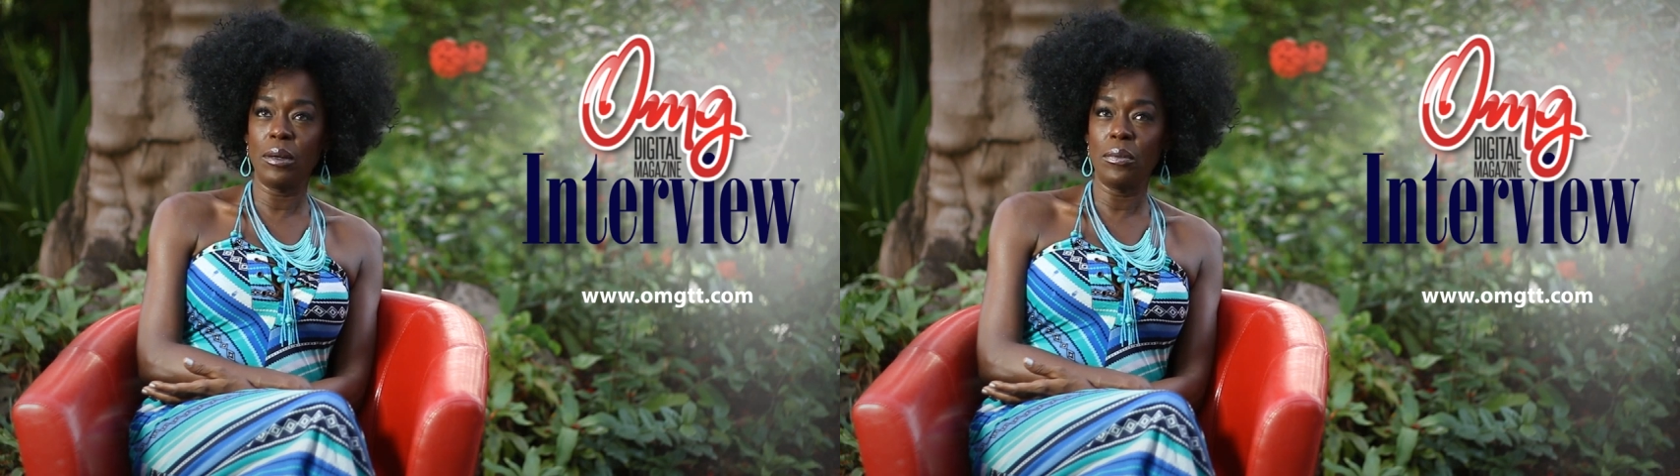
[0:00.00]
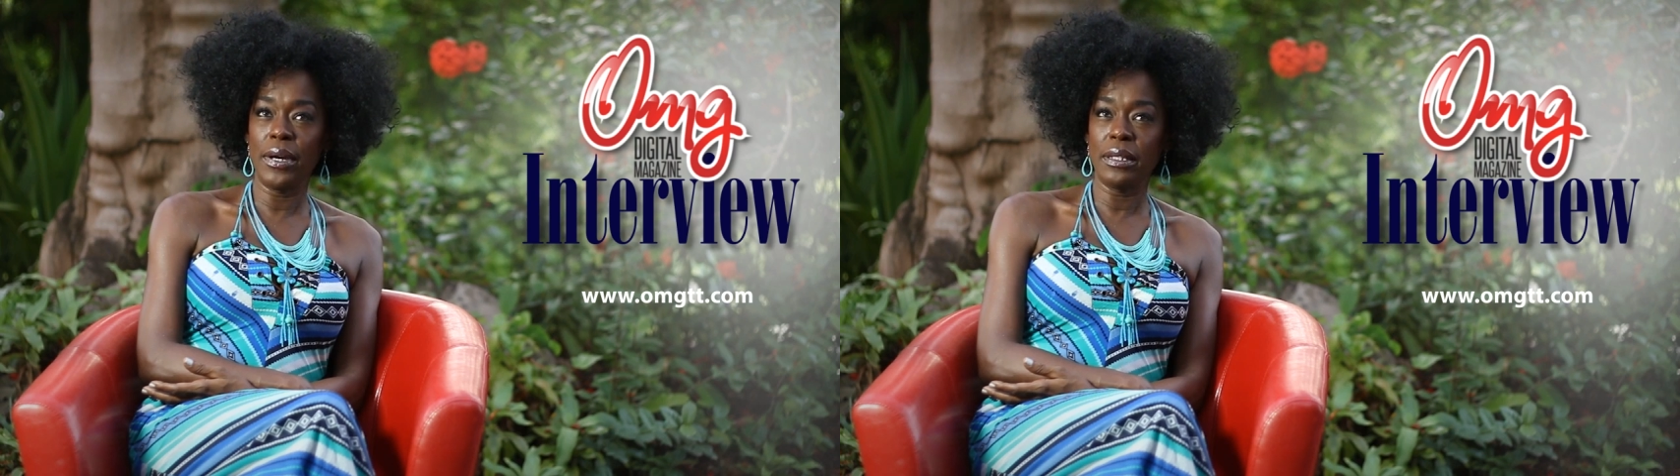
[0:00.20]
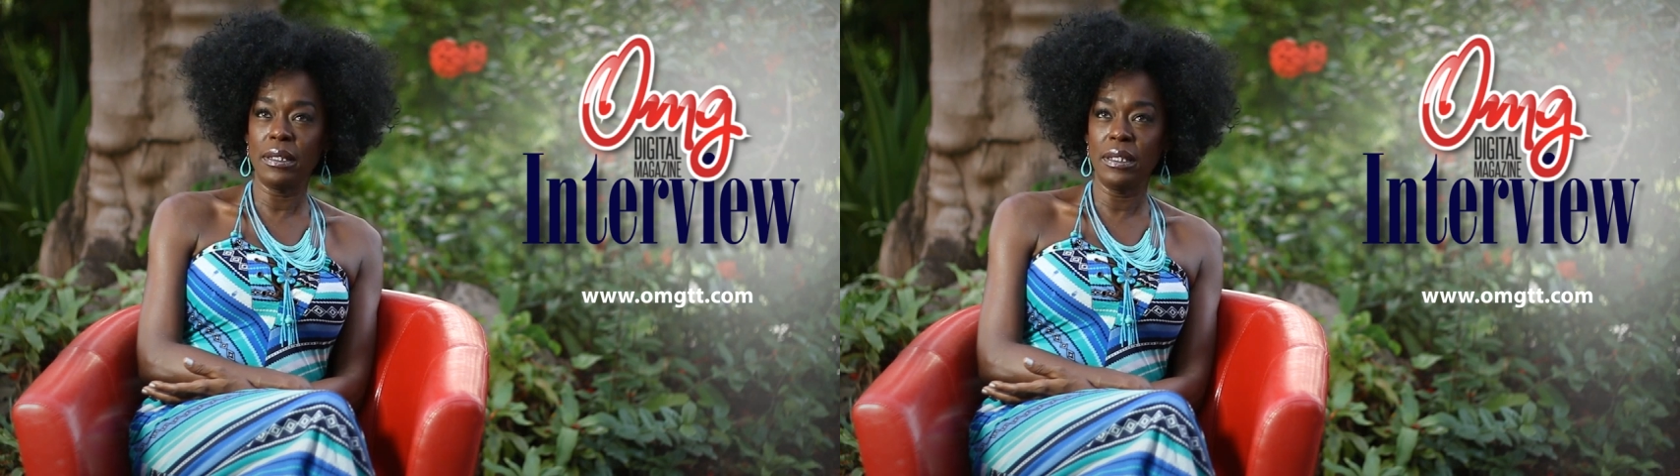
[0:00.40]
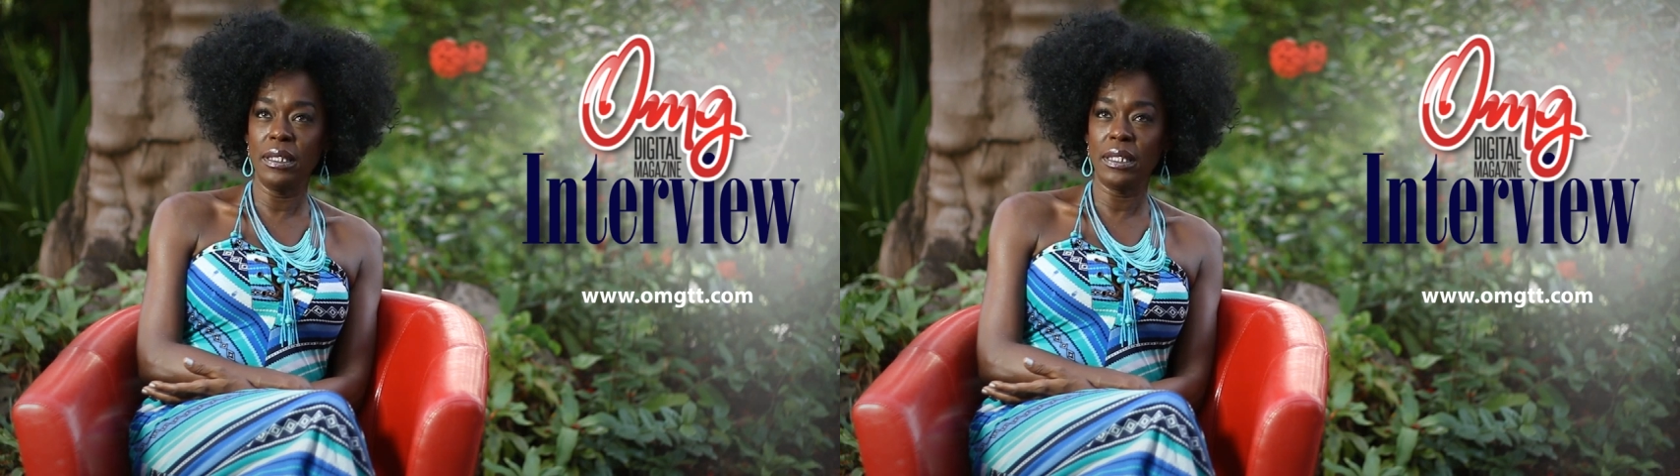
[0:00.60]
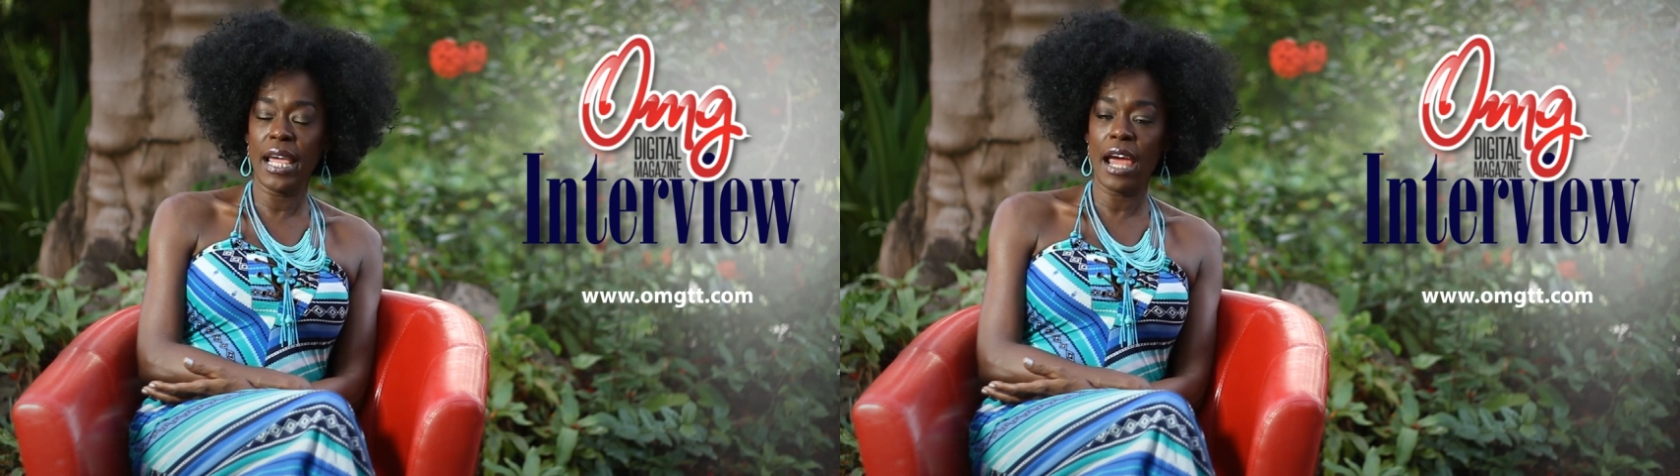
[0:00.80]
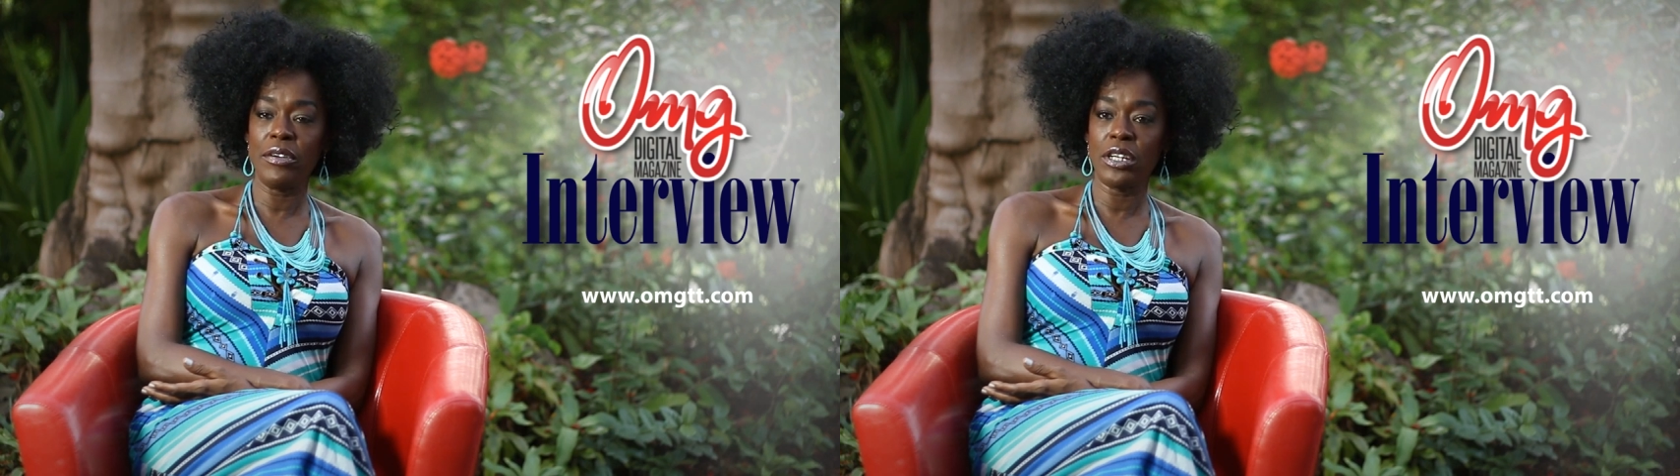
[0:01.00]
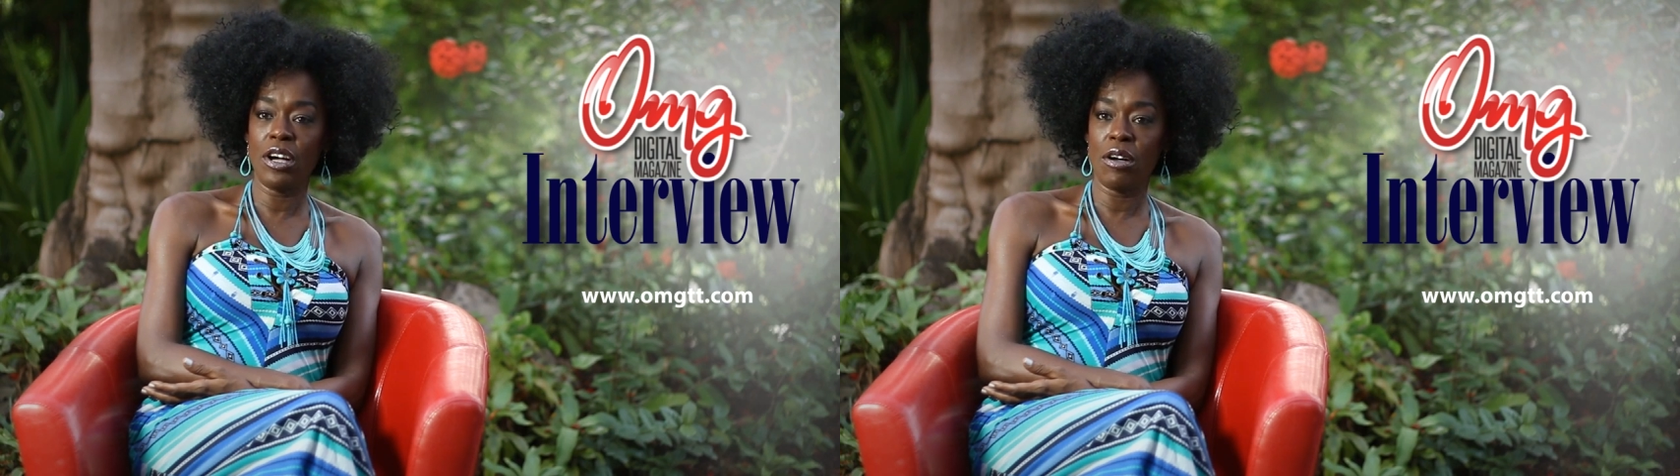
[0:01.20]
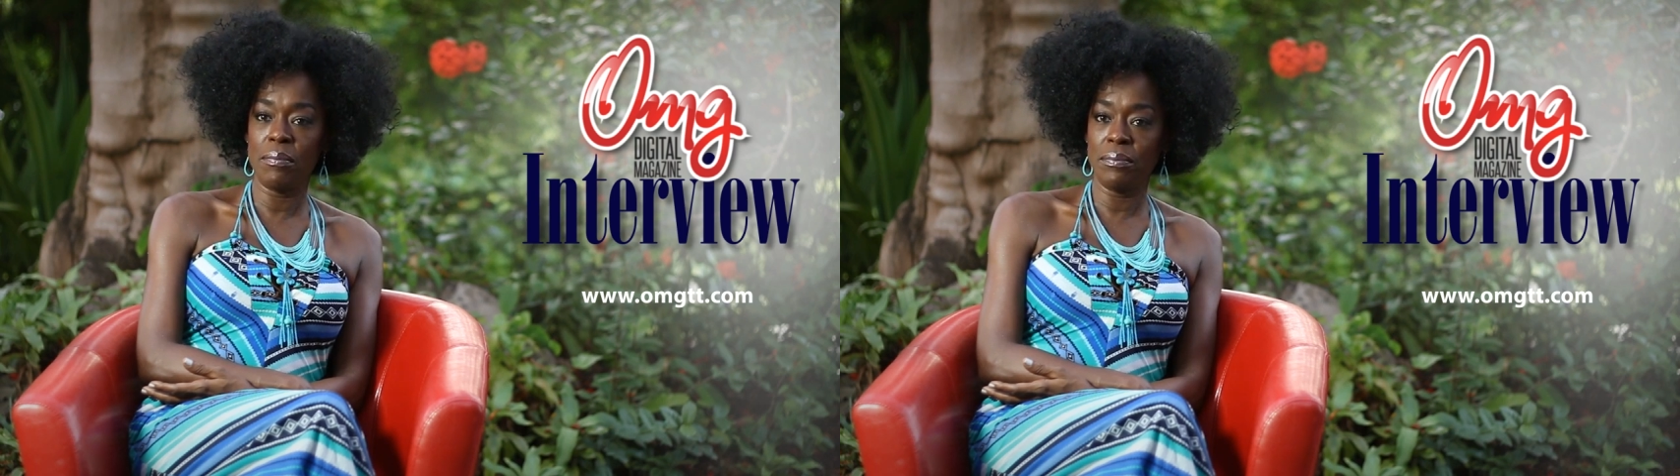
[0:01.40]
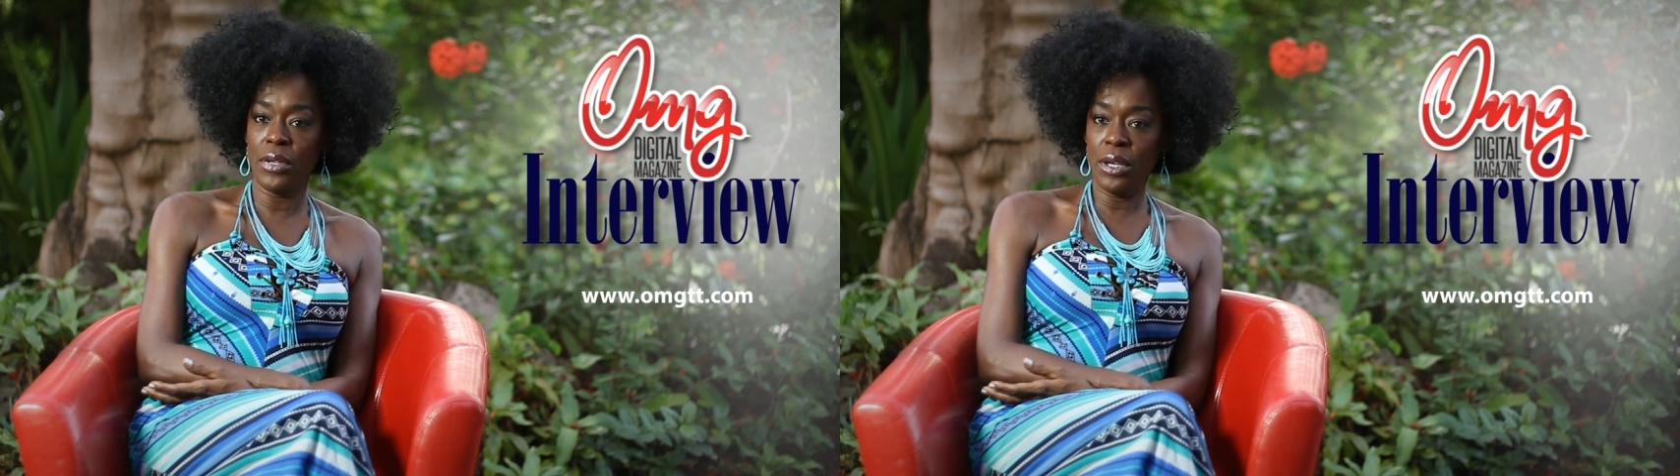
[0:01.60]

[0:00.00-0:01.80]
when the CARICOM